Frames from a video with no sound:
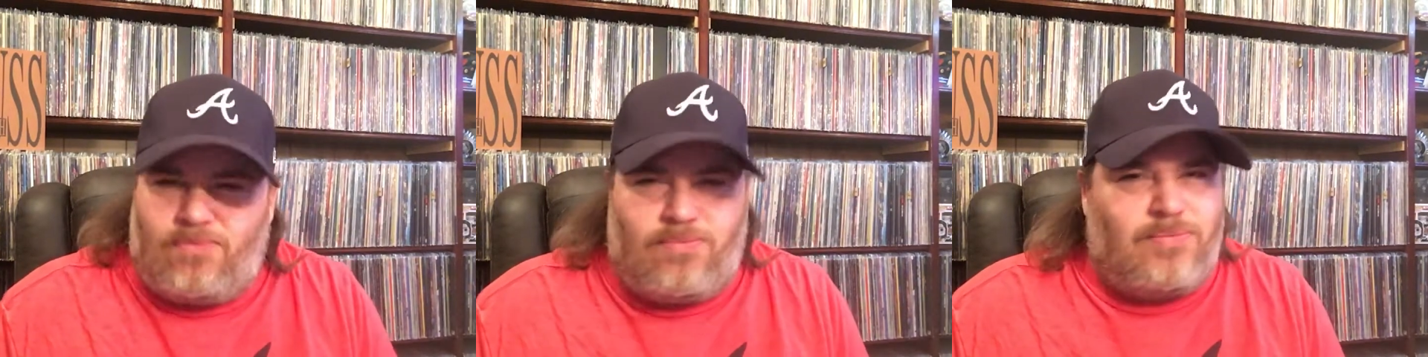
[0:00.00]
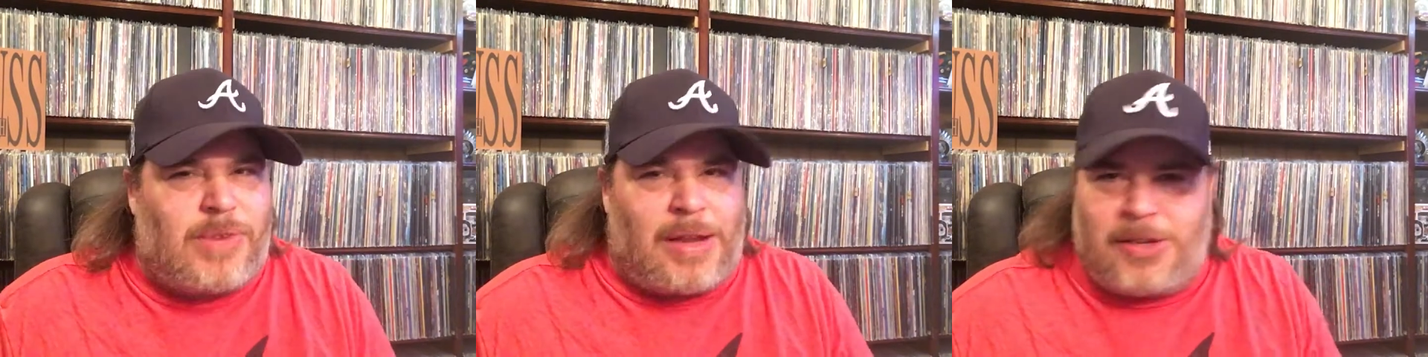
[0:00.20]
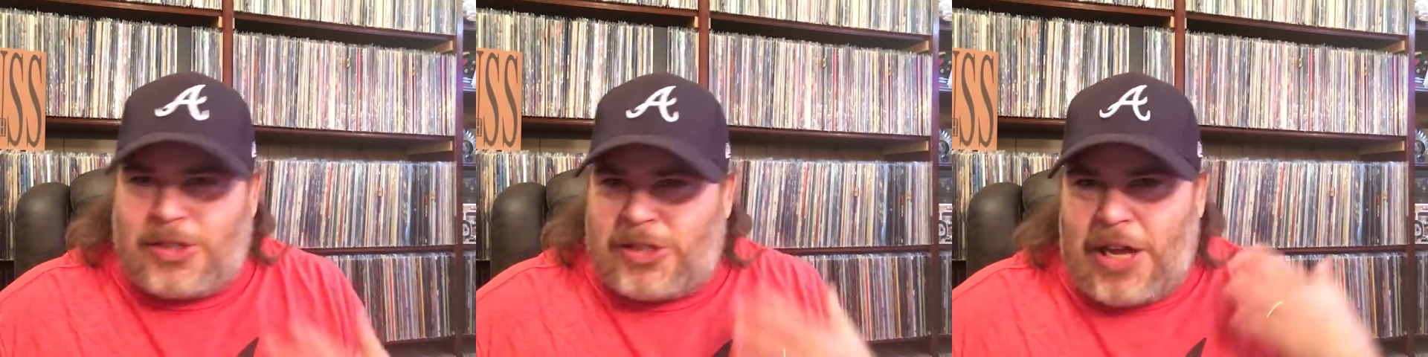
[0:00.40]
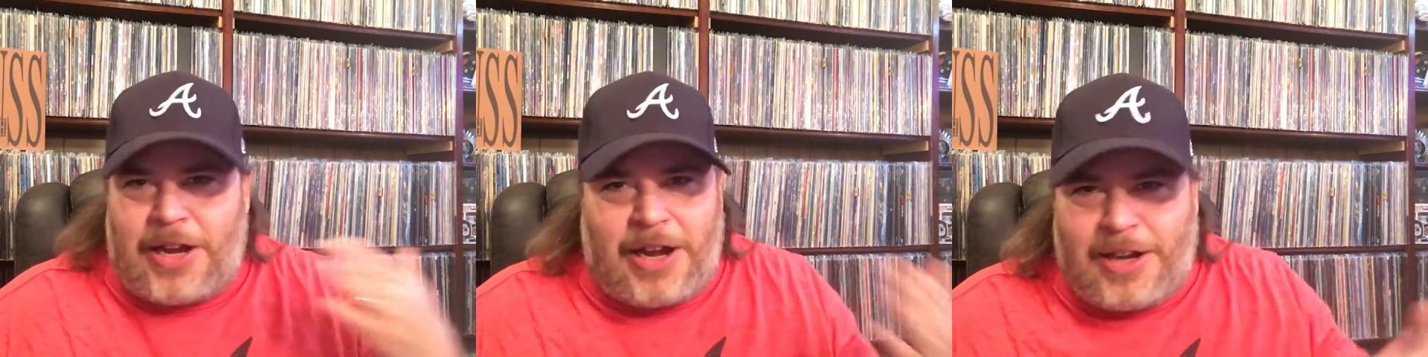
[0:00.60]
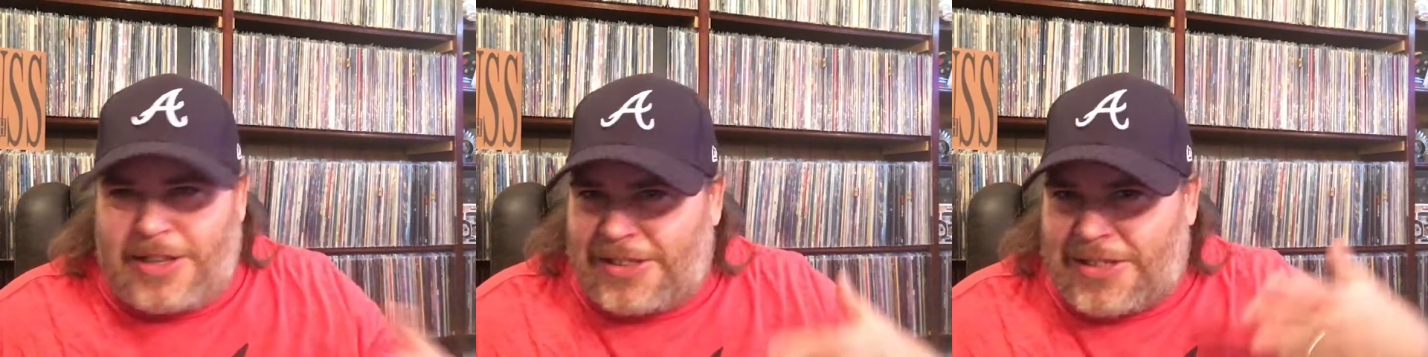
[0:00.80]
I'm just getting
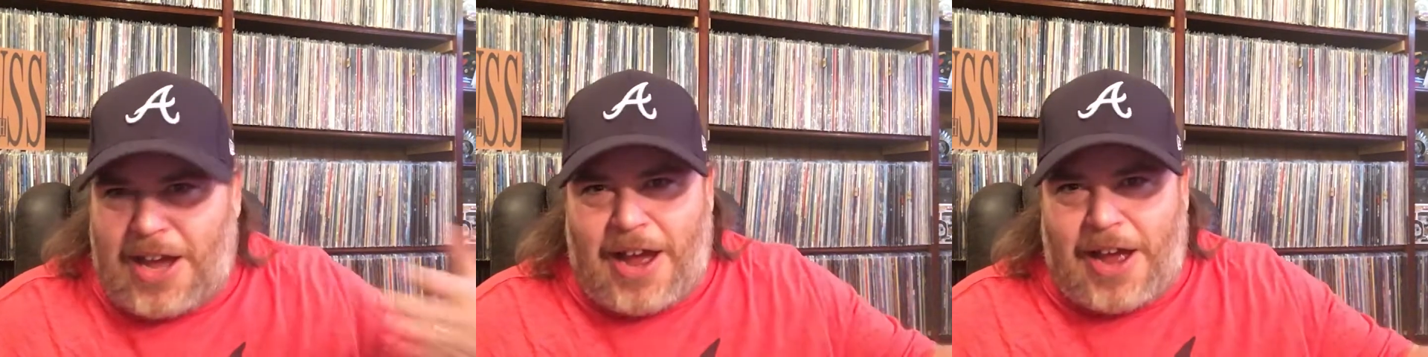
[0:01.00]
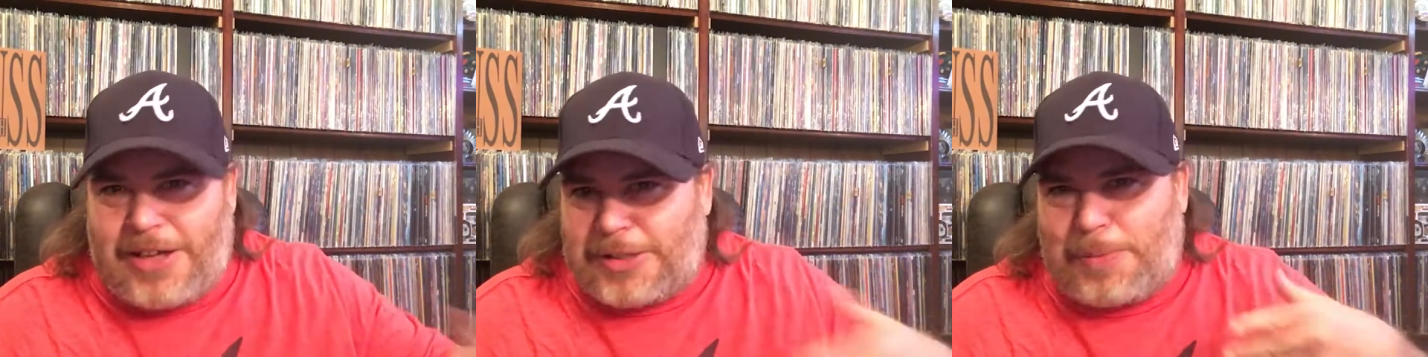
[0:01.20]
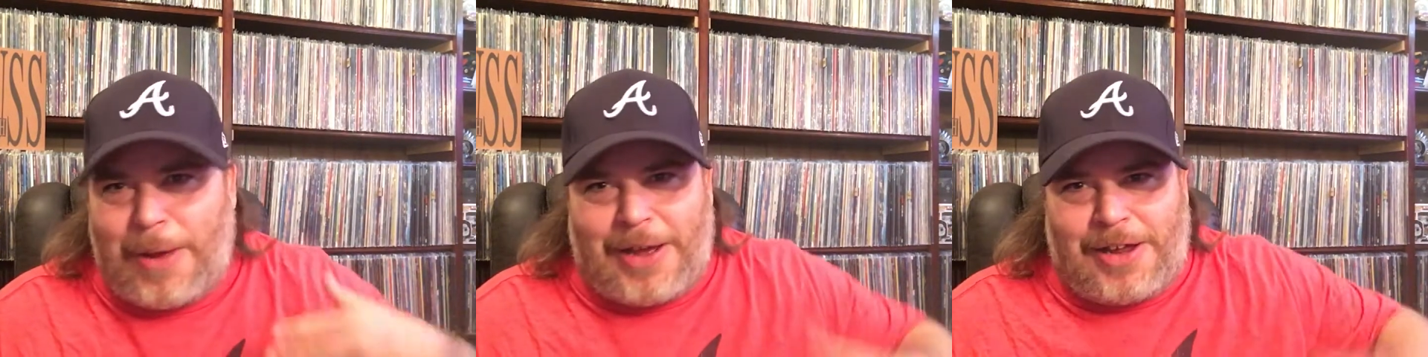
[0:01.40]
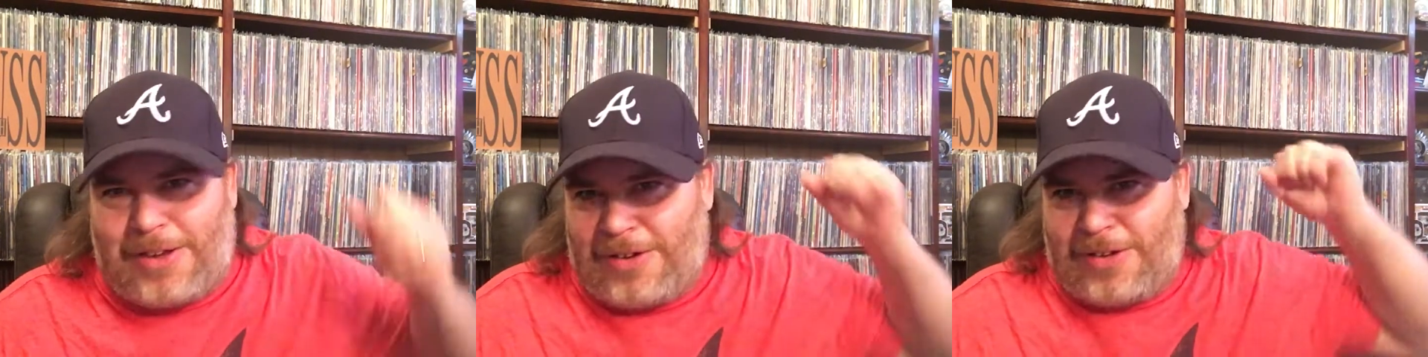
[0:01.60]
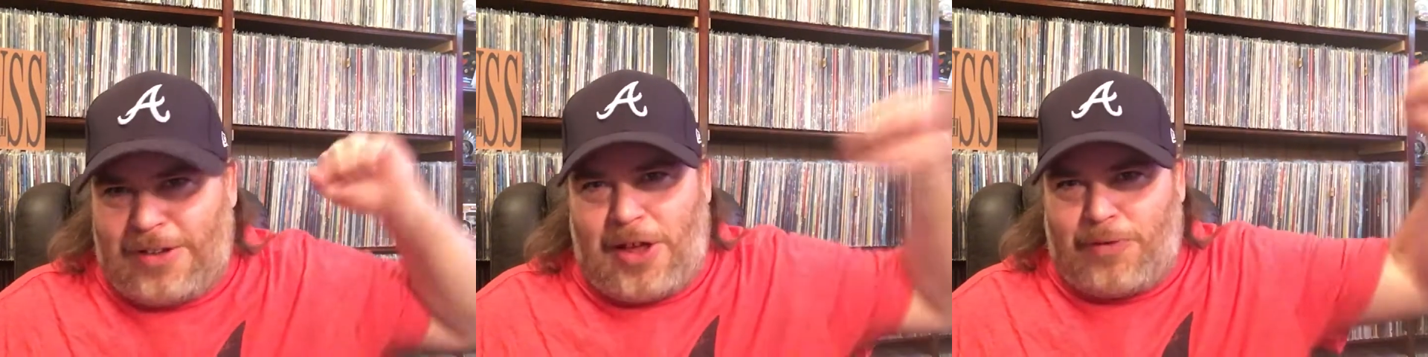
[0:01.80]
into the ties,
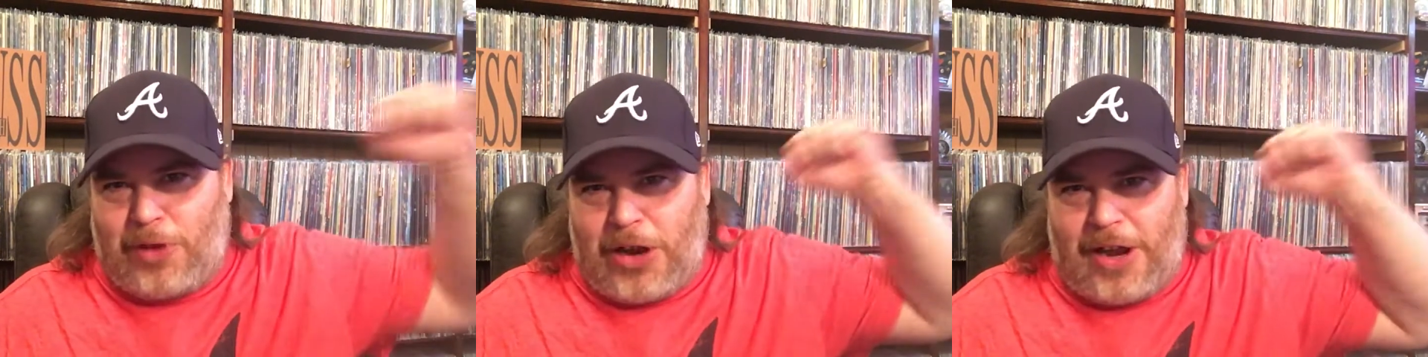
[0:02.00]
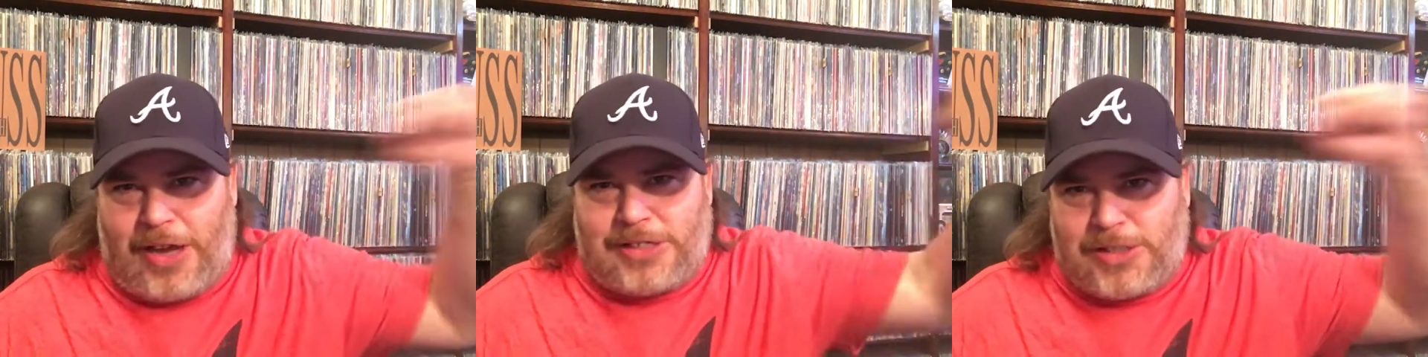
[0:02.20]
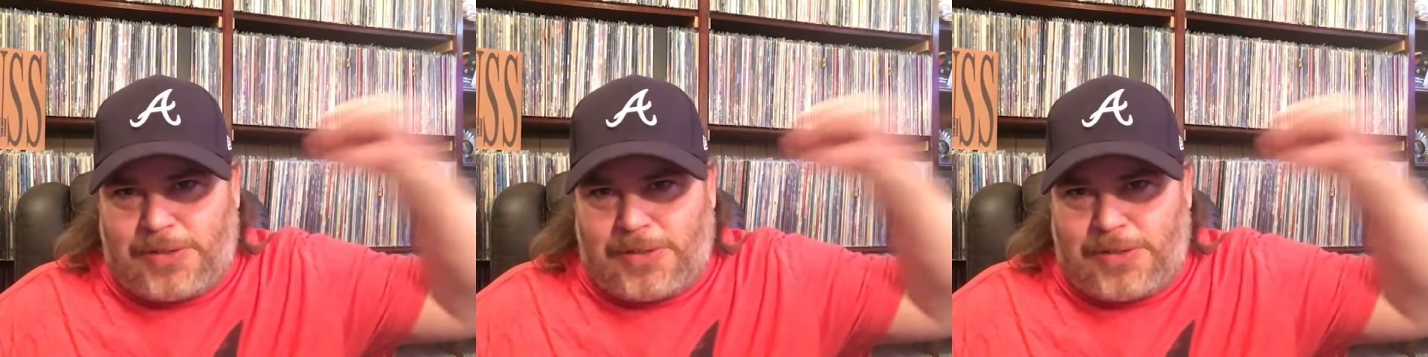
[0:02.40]
man. Love you guys.